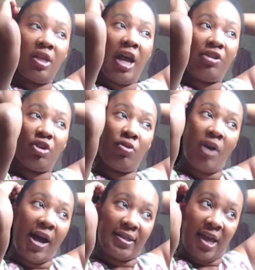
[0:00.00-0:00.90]
and I'll show you
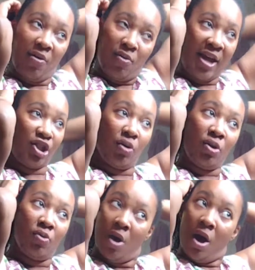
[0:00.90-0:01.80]
guys that when I show
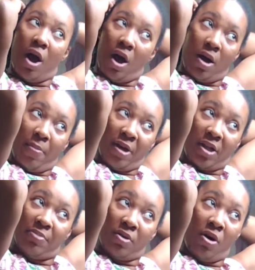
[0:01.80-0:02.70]
you the
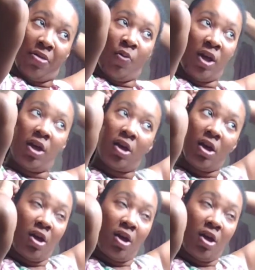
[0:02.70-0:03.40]
clips on the wig.